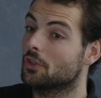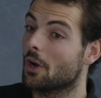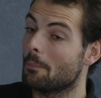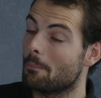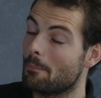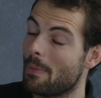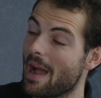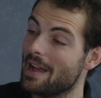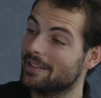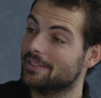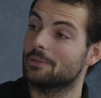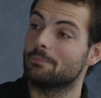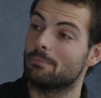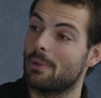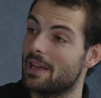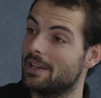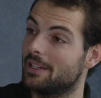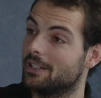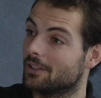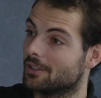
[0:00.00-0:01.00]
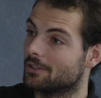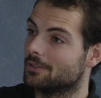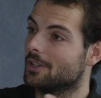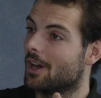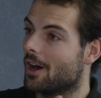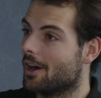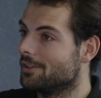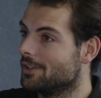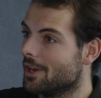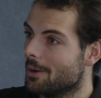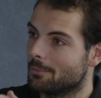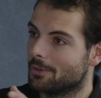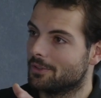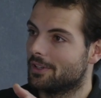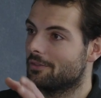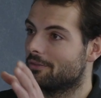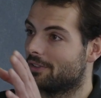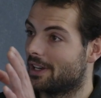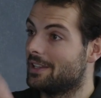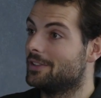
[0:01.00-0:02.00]
got patent pending on a number of
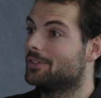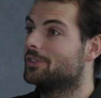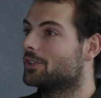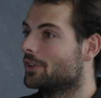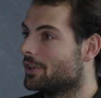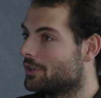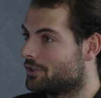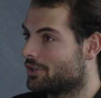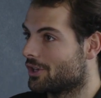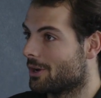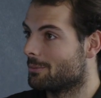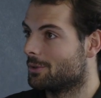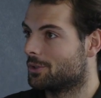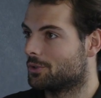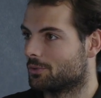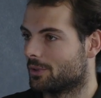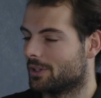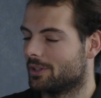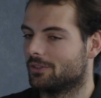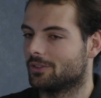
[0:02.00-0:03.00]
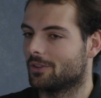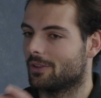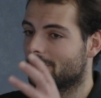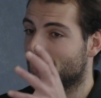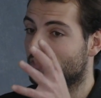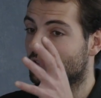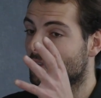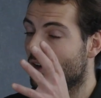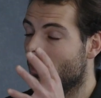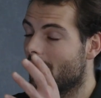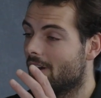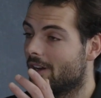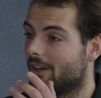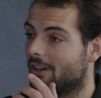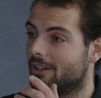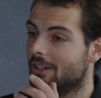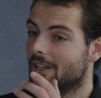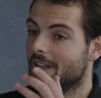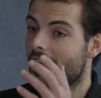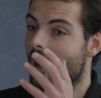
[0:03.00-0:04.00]
different insert geometries. So this is not
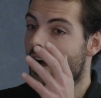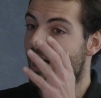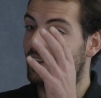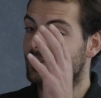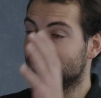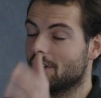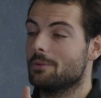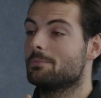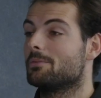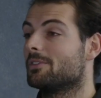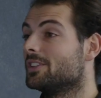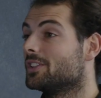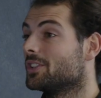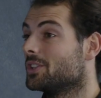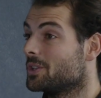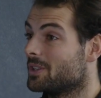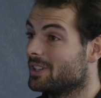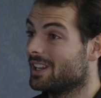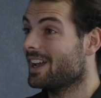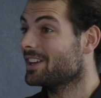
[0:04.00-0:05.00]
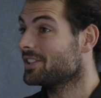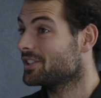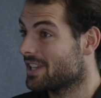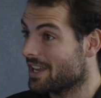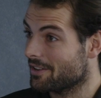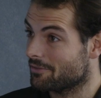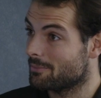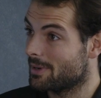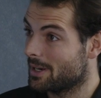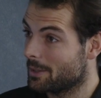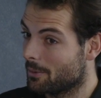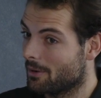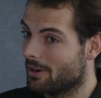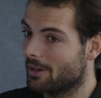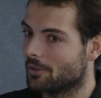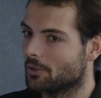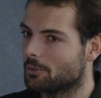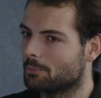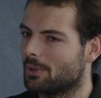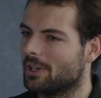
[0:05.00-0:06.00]
a, a type of insert you can actually get from anywhere
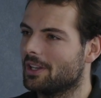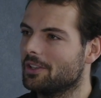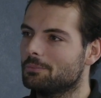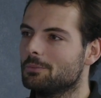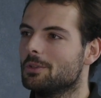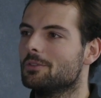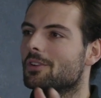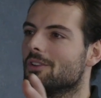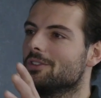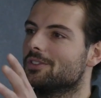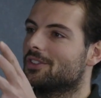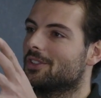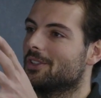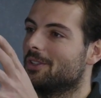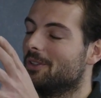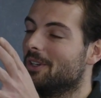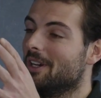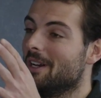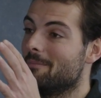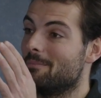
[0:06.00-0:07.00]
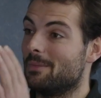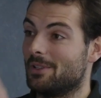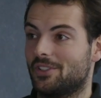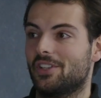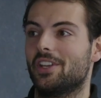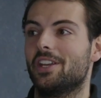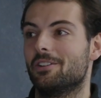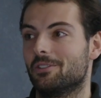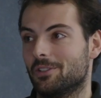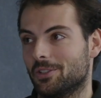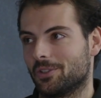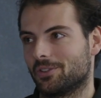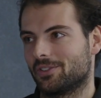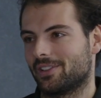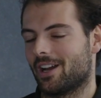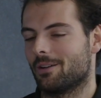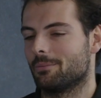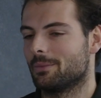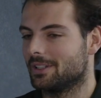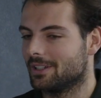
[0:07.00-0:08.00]
else. But let's move on to materials
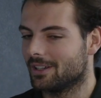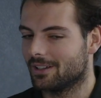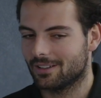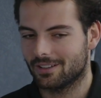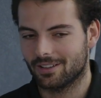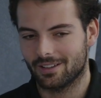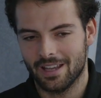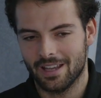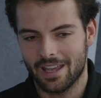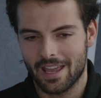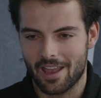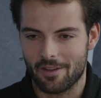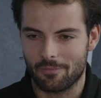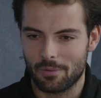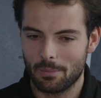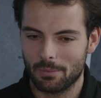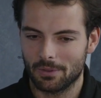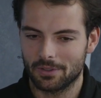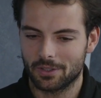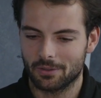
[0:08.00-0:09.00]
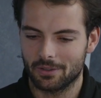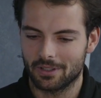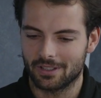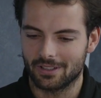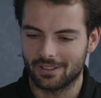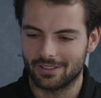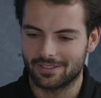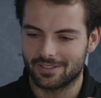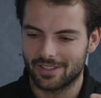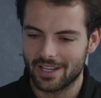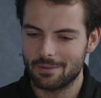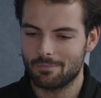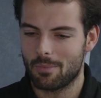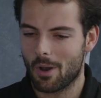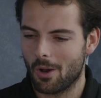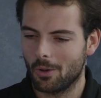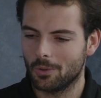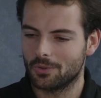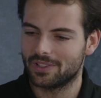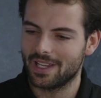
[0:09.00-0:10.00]
now. I mean, if people are doing deep
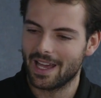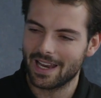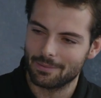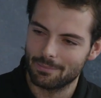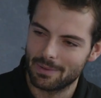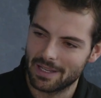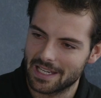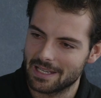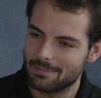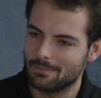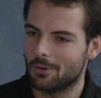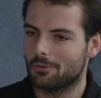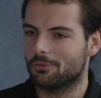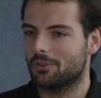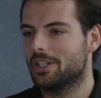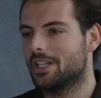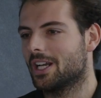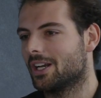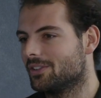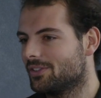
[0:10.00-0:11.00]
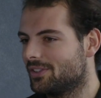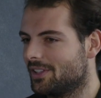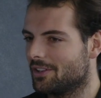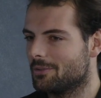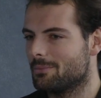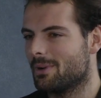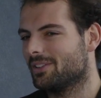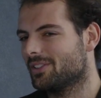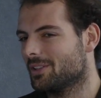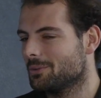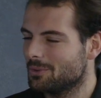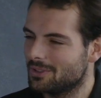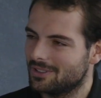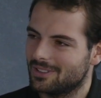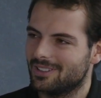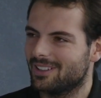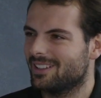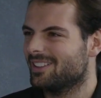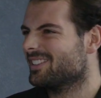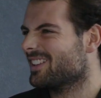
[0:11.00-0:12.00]
holes in aluminium or free cut and steel, they might say,
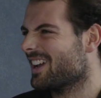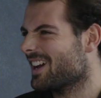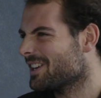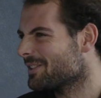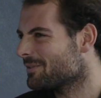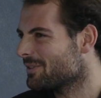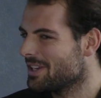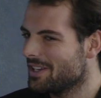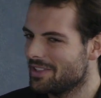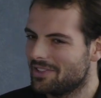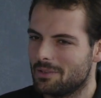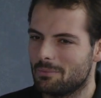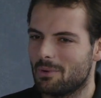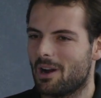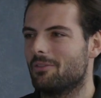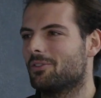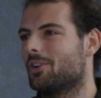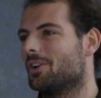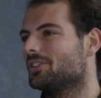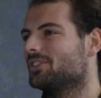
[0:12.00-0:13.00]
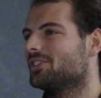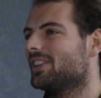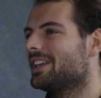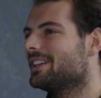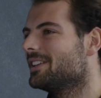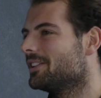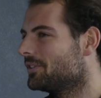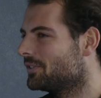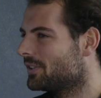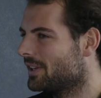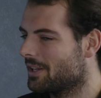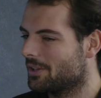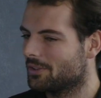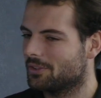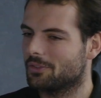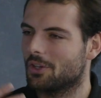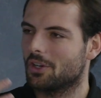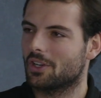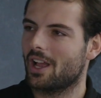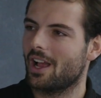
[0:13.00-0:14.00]
well, that's kind of easy, but I've got stainless steels,
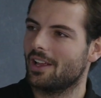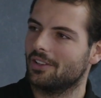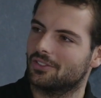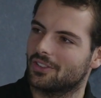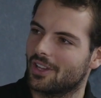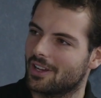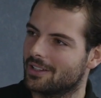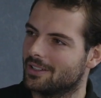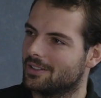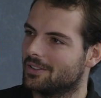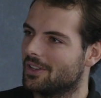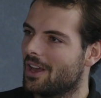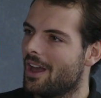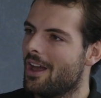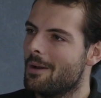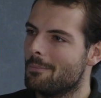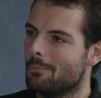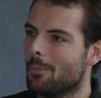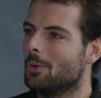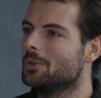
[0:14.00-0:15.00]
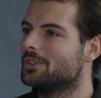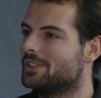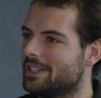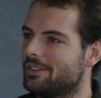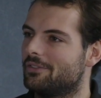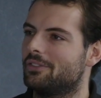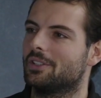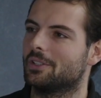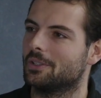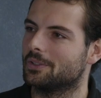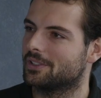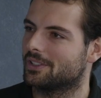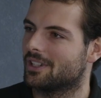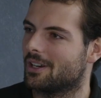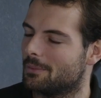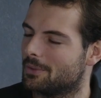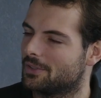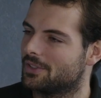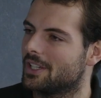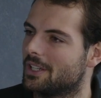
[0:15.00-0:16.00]
I've got cast irons, more difficult to
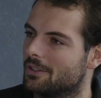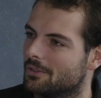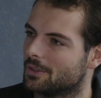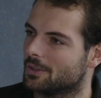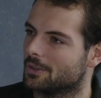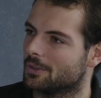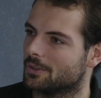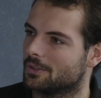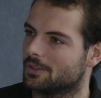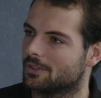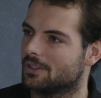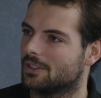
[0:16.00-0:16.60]
cut materials.